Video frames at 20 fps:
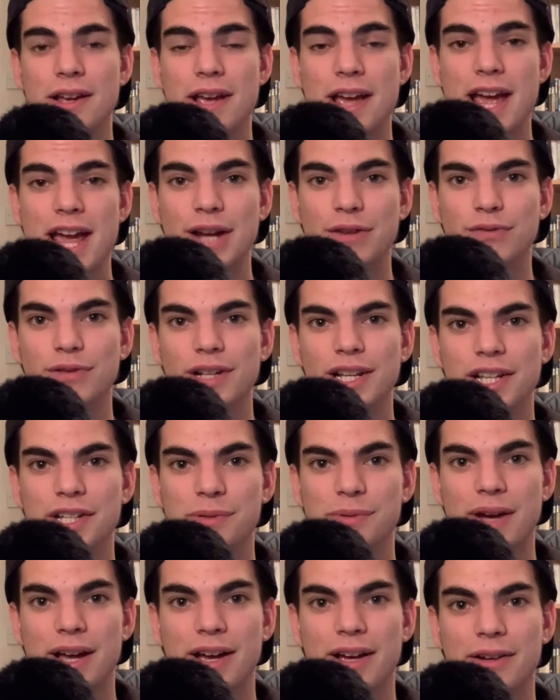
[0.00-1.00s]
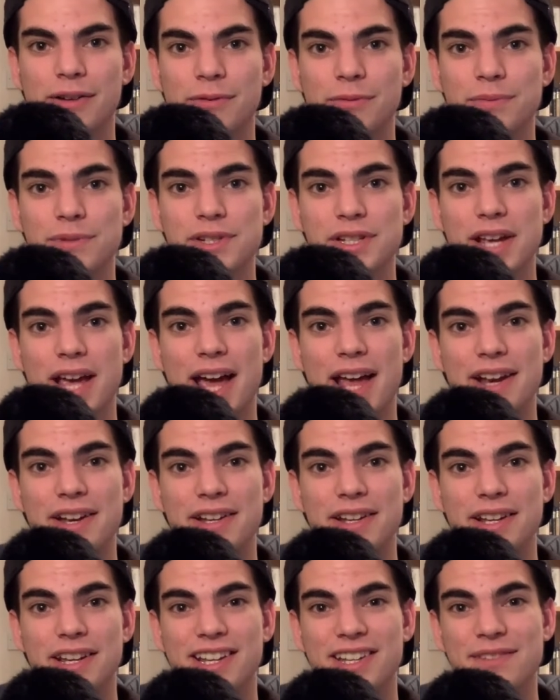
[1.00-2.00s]
every little helps,
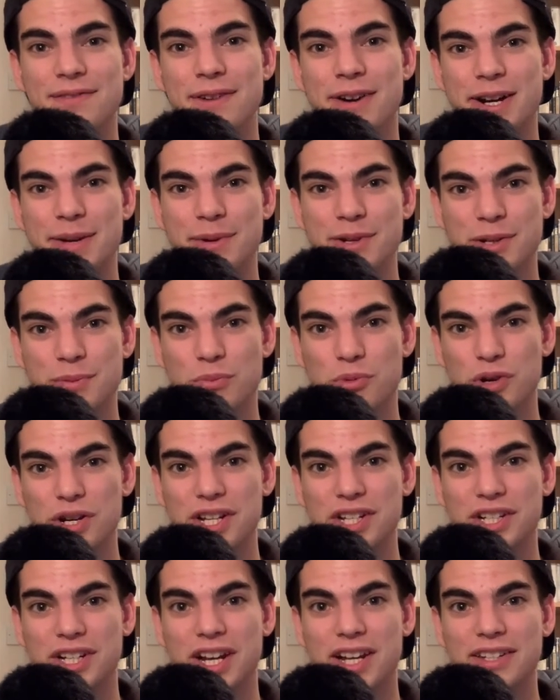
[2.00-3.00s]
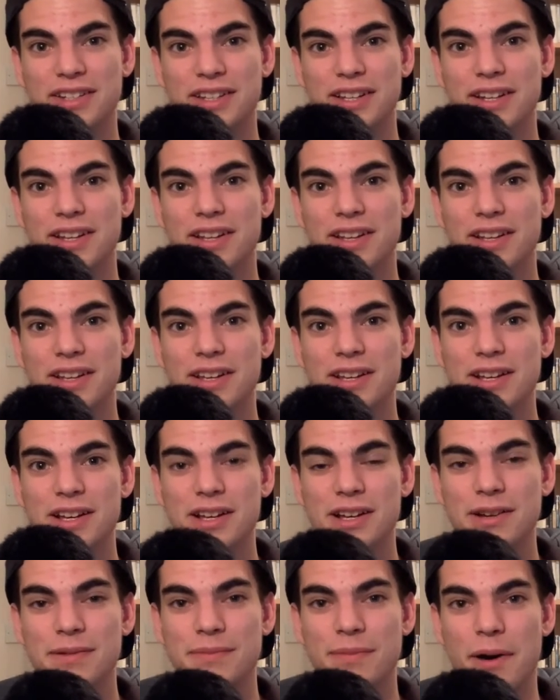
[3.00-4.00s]
and it's very much appreciated.
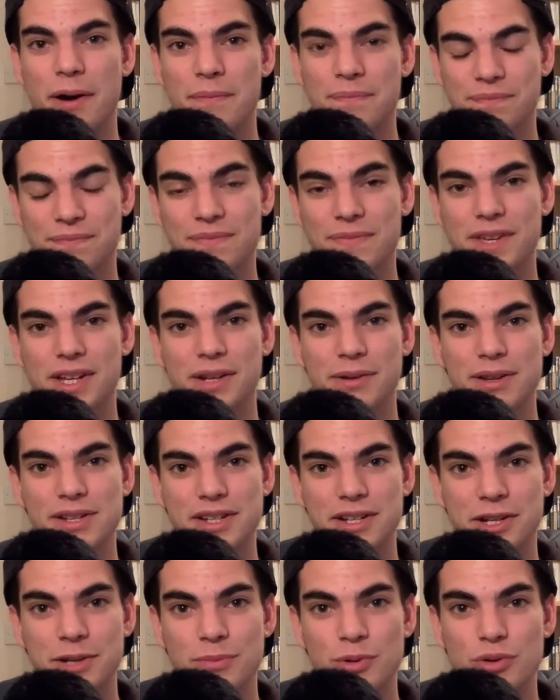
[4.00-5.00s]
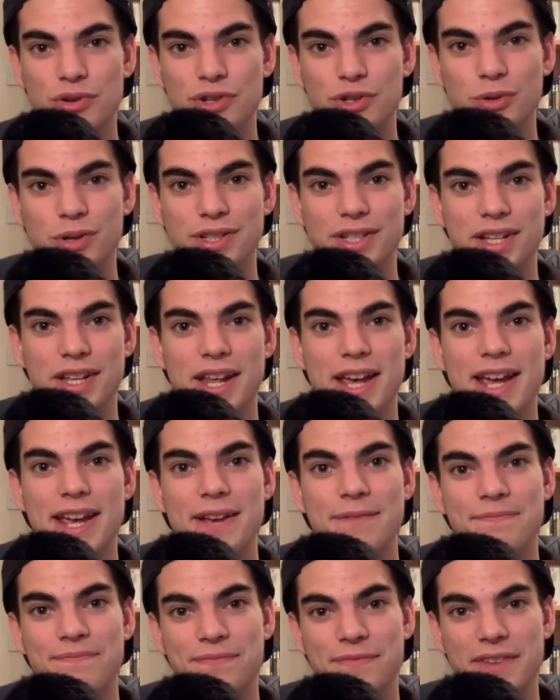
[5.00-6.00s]
But anyways, I hope you enjoyed
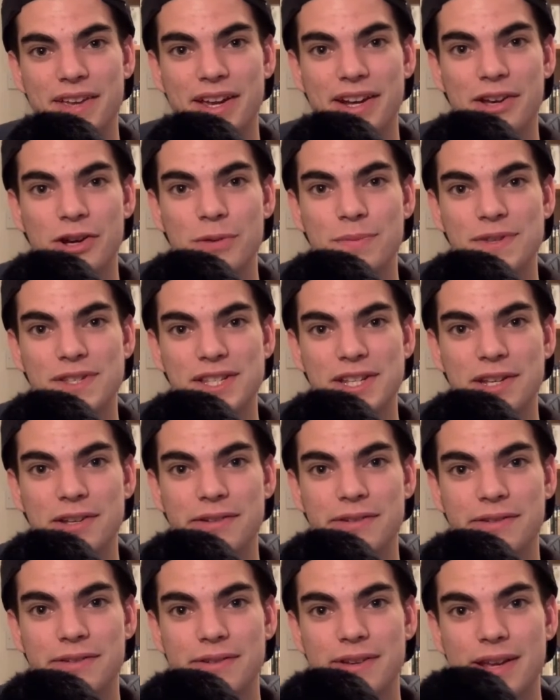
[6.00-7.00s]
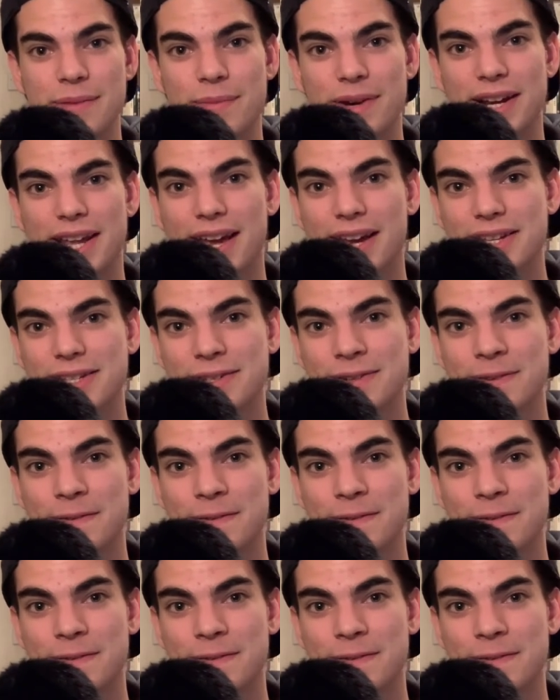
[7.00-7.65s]
today, and I hope to see you in my next